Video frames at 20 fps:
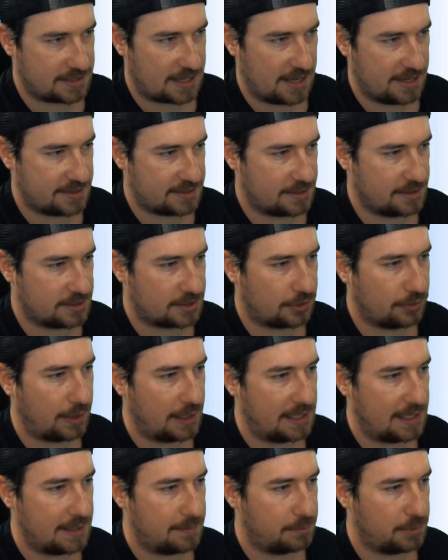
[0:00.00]
case, this
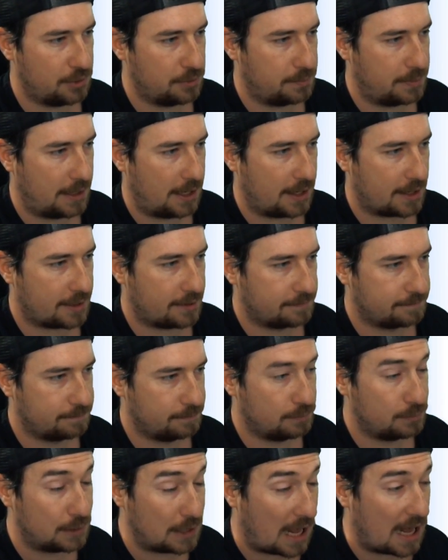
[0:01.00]
gradient blue
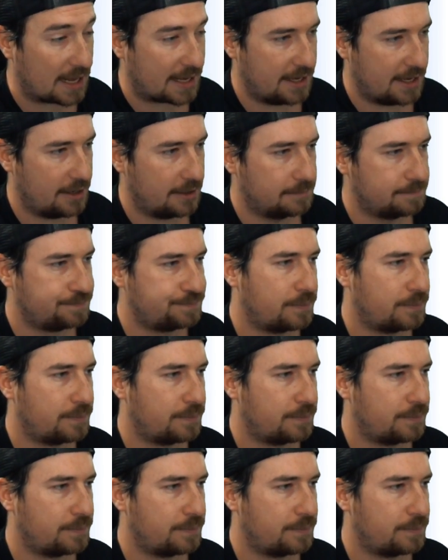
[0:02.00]
block here.